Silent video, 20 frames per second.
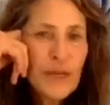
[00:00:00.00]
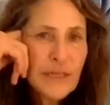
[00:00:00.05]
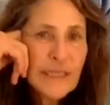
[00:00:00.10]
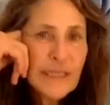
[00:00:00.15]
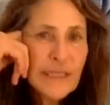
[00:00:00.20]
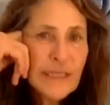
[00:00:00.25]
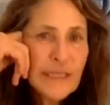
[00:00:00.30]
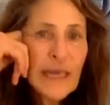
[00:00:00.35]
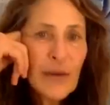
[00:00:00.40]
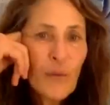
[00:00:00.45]

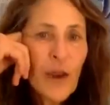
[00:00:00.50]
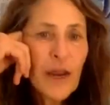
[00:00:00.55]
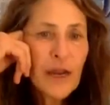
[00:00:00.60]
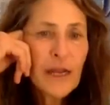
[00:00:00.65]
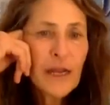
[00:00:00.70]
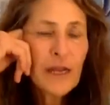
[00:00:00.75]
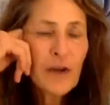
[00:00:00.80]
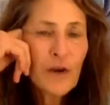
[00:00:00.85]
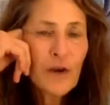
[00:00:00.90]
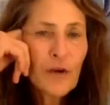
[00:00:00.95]
say right
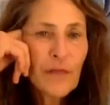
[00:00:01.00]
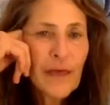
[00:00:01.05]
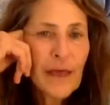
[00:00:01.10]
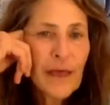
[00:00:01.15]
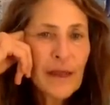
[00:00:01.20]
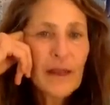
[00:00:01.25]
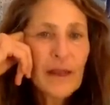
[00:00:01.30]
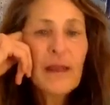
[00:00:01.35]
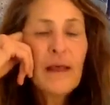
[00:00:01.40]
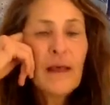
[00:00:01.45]
here
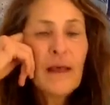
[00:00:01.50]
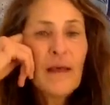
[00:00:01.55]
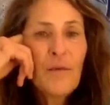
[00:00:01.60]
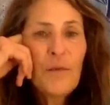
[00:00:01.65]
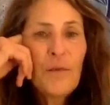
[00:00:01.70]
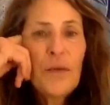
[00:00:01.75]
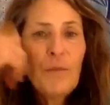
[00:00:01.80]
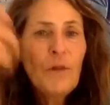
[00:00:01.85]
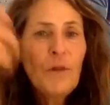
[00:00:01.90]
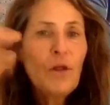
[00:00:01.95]
that
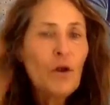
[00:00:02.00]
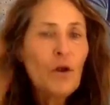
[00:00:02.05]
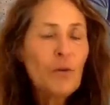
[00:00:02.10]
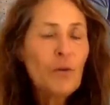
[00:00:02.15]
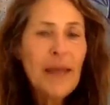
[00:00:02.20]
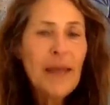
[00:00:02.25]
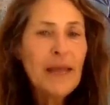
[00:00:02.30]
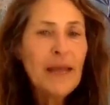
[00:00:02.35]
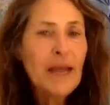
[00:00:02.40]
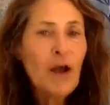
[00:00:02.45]
people are
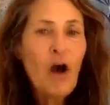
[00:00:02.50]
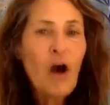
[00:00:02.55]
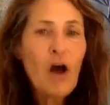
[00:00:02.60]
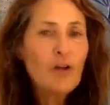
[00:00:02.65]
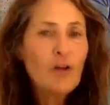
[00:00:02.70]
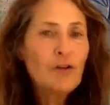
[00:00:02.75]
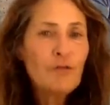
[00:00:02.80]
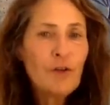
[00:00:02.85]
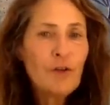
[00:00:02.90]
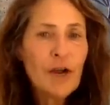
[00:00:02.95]
making
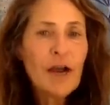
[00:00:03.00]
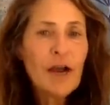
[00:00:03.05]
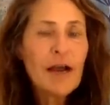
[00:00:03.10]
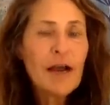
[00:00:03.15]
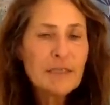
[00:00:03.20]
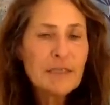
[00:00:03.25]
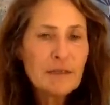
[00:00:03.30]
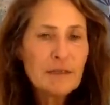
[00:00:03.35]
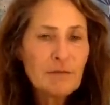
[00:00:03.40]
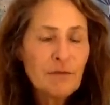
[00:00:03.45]
all different
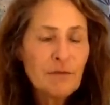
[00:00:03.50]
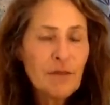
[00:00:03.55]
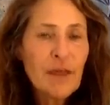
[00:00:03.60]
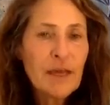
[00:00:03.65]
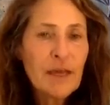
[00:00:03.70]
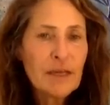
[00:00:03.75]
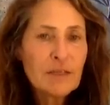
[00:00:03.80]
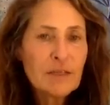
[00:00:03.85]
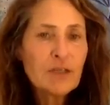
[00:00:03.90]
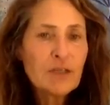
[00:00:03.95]
kinds of
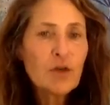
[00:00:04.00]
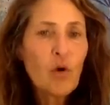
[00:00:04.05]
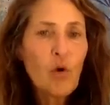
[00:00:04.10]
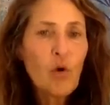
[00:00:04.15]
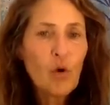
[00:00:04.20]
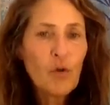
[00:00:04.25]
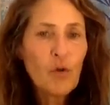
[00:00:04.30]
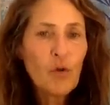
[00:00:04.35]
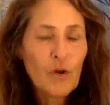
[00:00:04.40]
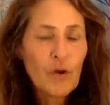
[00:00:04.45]
things to
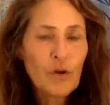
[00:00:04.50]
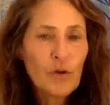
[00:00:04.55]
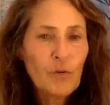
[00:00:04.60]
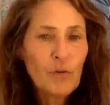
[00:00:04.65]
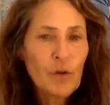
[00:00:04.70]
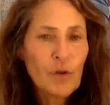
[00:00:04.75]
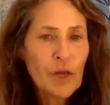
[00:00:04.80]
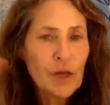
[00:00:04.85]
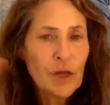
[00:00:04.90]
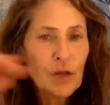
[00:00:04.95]
hold their
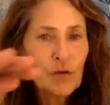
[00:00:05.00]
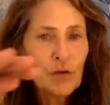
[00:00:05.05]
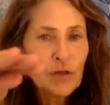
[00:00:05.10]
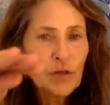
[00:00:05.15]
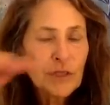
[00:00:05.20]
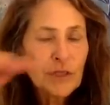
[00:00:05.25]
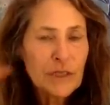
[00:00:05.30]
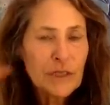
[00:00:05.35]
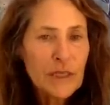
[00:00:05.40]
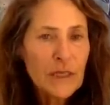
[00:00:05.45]
unit.
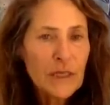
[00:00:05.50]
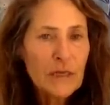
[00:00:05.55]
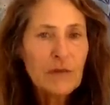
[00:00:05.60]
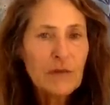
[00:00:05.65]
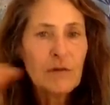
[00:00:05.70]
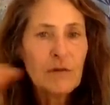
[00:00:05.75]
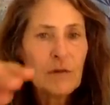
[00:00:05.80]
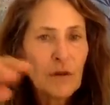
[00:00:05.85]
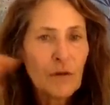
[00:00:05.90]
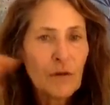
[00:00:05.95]
You just
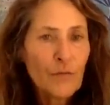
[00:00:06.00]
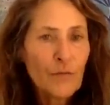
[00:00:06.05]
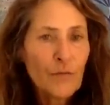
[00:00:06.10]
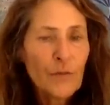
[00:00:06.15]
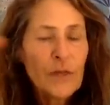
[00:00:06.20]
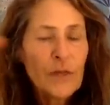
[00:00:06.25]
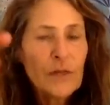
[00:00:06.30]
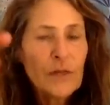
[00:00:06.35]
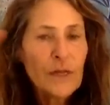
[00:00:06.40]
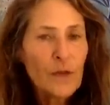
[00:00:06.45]
need
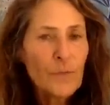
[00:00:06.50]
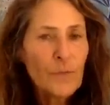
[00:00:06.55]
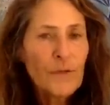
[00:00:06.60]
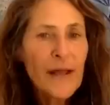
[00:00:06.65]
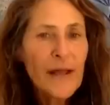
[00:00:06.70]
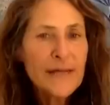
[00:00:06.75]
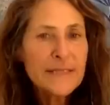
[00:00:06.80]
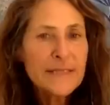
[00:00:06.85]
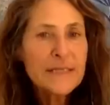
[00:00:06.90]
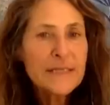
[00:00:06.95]
three little
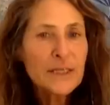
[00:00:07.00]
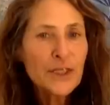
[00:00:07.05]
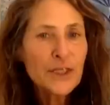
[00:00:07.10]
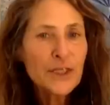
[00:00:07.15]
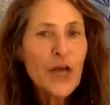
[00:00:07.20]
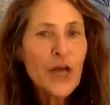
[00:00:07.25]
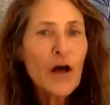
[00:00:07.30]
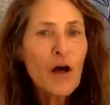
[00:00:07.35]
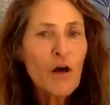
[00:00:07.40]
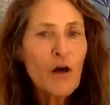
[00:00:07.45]
plastic
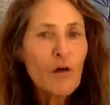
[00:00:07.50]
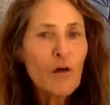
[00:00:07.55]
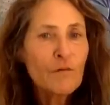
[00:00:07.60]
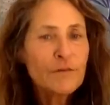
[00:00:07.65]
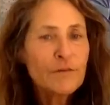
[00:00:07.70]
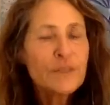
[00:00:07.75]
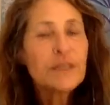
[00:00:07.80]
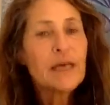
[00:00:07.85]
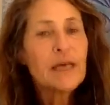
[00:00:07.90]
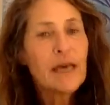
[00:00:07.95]

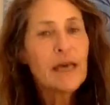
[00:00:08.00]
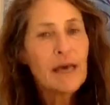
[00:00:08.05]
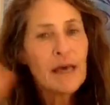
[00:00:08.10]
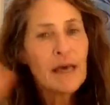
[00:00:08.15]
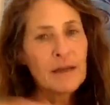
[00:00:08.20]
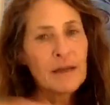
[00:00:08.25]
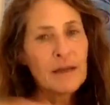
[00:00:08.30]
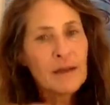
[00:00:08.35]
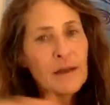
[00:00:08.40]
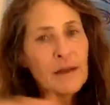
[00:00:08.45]
shelves
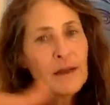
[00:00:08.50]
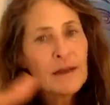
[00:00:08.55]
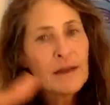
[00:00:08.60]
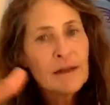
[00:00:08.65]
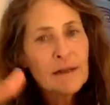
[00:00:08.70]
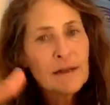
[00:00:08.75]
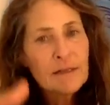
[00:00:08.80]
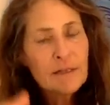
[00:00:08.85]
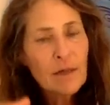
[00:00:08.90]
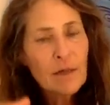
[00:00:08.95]
and
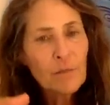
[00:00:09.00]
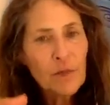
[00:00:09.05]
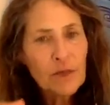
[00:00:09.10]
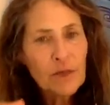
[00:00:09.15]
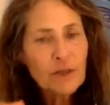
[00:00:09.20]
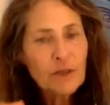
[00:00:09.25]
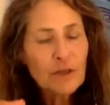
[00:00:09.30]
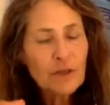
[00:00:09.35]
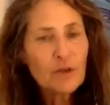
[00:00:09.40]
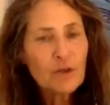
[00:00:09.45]

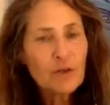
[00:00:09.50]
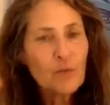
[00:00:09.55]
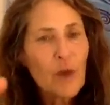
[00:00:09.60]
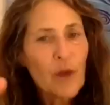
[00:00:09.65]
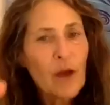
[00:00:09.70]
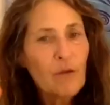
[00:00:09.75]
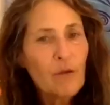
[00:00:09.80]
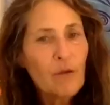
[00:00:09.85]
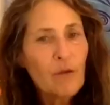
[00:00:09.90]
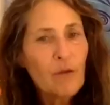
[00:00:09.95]
something to
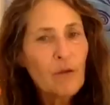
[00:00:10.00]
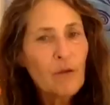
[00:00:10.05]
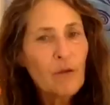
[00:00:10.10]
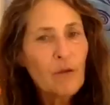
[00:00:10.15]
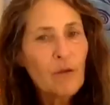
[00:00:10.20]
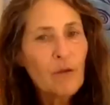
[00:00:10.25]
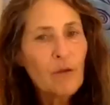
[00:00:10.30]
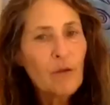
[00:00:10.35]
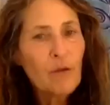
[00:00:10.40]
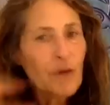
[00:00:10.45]
surround it.
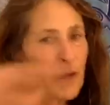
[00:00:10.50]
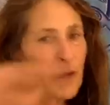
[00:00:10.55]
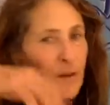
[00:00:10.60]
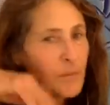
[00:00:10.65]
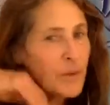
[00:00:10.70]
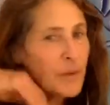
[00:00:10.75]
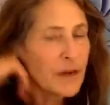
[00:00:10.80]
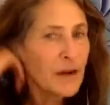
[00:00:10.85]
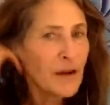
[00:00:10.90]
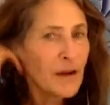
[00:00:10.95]
But
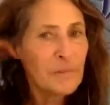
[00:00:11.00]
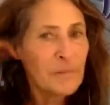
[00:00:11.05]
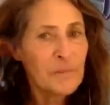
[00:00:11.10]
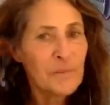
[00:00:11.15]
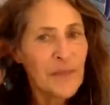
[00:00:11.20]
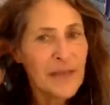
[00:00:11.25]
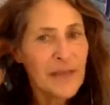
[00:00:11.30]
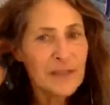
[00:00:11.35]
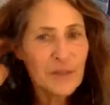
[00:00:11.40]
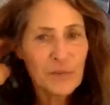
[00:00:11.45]

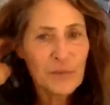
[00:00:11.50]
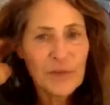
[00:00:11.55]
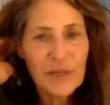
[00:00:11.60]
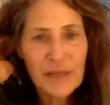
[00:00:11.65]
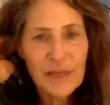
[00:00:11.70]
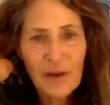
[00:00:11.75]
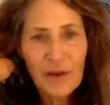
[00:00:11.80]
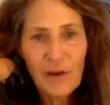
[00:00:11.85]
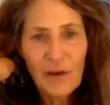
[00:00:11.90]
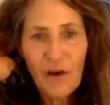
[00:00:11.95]
that's
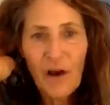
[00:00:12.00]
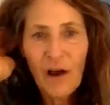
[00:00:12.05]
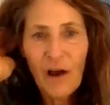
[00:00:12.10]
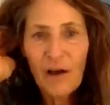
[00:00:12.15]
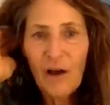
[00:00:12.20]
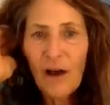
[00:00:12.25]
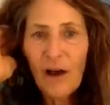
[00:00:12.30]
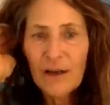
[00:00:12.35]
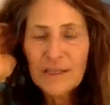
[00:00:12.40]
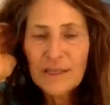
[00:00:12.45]
really
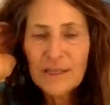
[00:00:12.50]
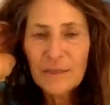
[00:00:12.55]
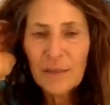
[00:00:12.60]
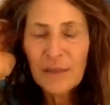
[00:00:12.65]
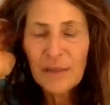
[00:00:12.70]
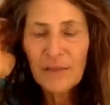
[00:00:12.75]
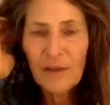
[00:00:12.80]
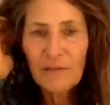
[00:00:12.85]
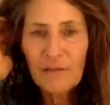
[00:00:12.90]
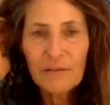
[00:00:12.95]
awesome. I
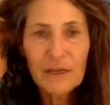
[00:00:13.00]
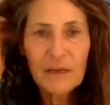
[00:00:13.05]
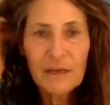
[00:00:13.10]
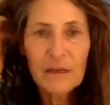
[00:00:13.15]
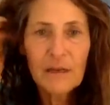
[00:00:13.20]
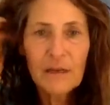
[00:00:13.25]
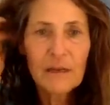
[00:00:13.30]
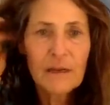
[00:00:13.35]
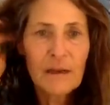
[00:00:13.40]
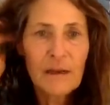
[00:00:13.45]
love it.
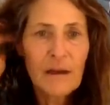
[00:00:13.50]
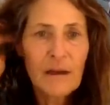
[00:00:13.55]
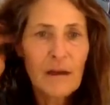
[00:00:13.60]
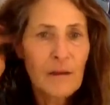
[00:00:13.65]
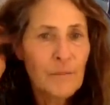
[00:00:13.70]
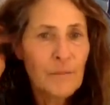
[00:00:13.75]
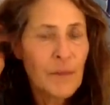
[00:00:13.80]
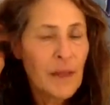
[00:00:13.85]
Um,